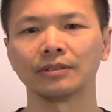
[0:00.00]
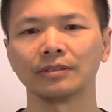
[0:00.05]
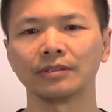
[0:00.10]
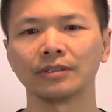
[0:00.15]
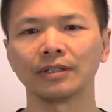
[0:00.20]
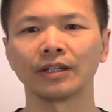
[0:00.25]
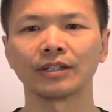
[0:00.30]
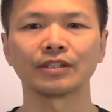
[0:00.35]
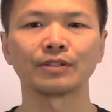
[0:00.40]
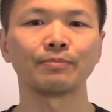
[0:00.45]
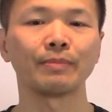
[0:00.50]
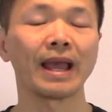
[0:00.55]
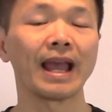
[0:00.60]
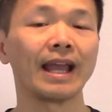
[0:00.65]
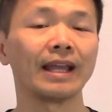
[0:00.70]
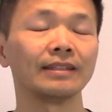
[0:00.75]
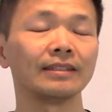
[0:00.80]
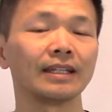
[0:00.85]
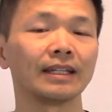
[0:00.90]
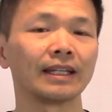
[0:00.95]

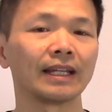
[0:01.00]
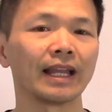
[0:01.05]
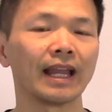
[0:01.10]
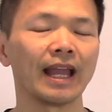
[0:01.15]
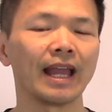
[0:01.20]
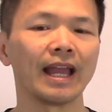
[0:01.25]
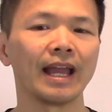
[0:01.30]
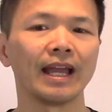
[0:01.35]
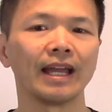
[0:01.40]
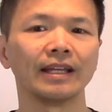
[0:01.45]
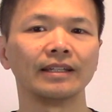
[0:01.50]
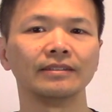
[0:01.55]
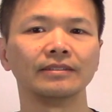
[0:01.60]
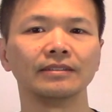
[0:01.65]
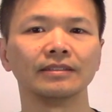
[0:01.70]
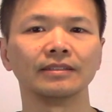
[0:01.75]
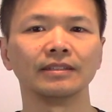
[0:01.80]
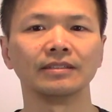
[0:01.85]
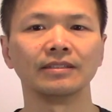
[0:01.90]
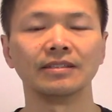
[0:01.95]
expanding and
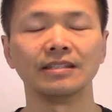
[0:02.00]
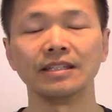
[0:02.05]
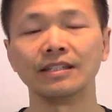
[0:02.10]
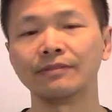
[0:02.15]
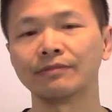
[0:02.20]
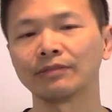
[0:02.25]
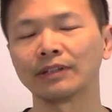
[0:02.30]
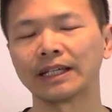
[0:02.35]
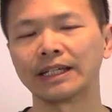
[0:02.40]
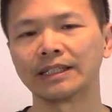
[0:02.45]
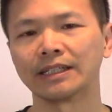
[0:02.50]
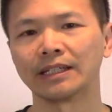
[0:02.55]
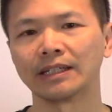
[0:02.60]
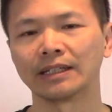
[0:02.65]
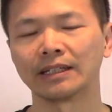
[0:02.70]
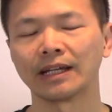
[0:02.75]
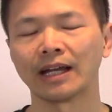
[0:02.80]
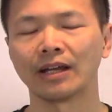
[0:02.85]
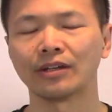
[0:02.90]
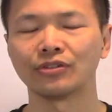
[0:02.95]

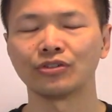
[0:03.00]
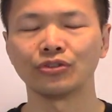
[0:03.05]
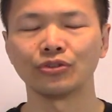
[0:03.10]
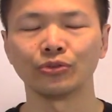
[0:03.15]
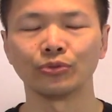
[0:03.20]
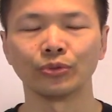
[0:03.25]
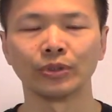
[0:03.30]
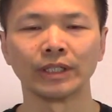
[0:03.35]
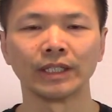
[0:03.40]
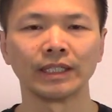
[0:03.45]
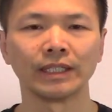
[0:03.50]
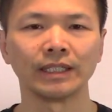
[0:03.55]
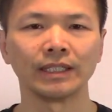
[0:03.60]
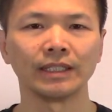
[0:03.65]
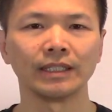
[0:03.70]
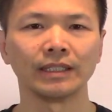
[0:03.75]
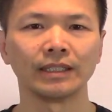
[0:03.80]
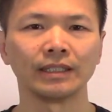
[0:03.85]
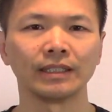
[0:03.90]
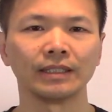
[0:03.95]
deflating as you
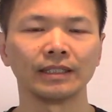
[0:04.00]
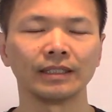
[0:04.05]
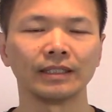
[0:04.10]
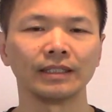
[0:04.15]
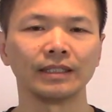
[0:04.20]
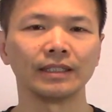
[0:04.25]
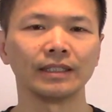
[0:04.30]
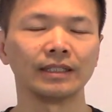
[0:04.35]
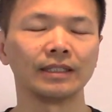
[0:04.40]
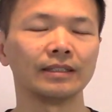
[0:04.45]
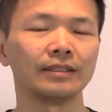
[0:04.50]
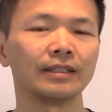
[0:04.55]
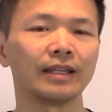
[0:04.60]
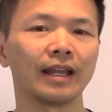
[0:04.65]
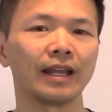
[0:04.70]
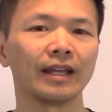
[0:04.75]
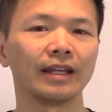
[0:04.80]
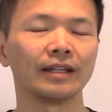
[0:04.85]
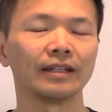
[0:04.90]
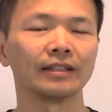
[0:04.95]

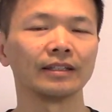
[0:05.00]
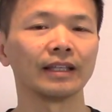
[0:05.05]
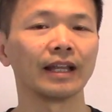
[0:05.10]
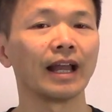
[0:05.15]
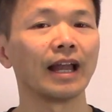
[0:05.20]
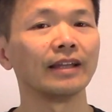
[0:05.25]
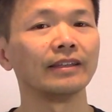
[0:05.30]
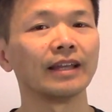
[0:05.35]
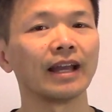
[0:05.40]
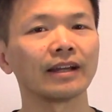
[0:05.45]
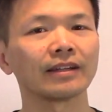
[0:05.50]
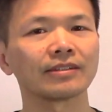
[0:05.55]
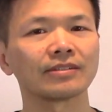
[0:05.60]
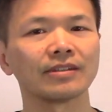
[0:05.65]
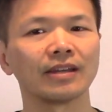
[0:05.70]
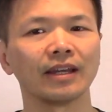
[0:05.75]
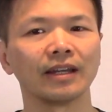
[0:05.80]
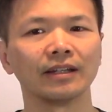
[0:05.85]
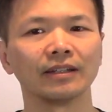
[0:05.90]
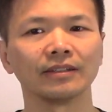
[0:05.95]
inhale and
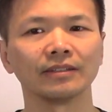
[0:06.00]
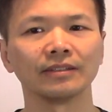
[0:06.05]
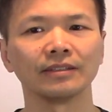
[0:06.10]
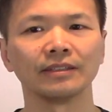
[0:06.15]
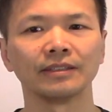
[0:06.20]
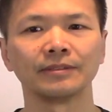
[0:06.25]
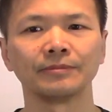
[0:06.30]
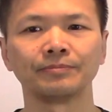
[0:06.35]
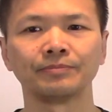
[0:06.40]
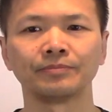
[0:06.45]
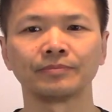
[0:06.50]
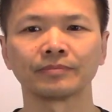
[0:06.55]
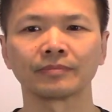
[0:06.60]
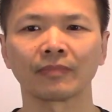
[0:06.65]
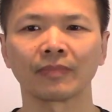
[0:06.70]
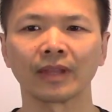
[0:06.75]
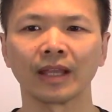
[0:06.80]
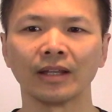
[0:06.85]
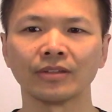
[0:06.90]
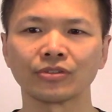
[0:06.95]
exhale.
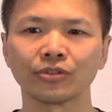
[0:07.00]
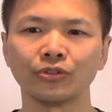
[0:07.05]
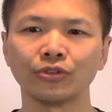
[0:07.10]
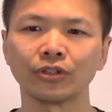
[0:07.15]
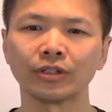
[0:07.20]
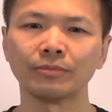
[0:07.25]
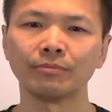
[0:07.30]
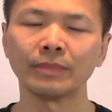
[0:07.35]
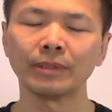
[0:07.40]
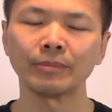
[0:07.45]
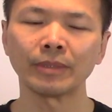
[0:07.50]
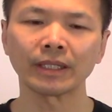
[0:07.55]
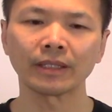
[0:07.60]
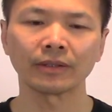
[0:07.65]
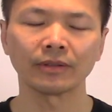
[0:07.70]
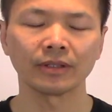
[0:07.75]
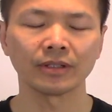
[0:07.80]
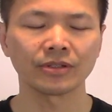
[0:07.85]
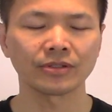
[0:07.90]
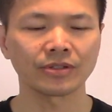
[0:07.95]
And so you can mimic
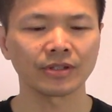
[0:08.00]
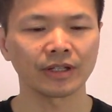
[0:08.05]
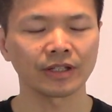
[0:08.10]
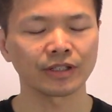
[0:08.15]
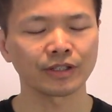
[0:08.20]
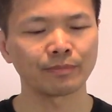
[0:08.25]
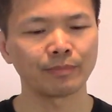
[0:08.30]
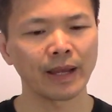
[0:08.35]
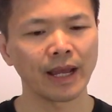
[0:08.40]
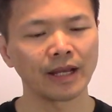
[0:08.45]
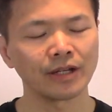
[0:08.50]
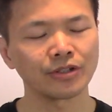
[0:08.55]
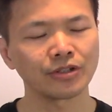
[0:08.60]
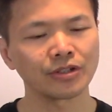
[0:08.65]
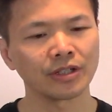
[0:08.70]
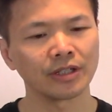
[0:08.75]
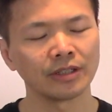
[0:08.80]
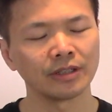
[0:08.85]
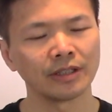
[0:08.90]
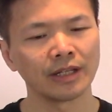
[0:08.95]
this
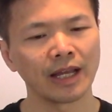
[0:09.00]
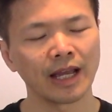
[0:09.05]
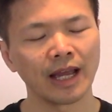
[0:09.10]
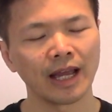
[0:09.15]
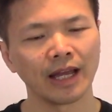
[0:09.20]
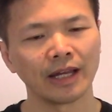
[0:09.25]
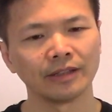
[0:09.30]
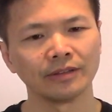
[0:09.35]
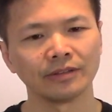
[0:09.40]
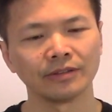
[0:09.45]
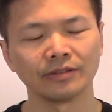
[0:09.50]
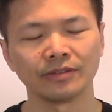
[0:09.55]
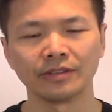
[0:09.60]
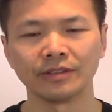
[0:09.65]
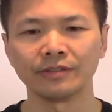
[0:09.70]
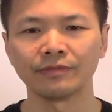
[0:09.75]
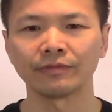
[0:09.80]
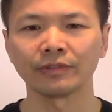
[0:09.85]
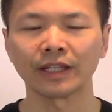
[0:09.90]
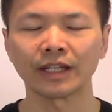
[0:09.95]
expansion and
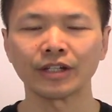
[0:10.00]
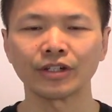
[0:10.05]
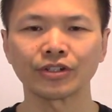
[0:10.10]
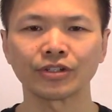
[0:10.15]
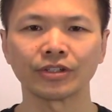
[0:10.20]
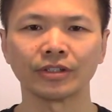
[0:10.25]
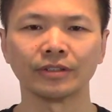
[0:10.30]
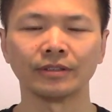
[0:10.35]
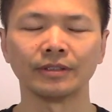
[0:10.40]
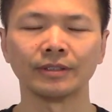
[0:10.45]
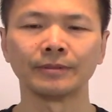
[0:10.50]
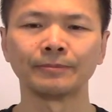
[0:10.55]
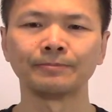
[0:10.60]
deflation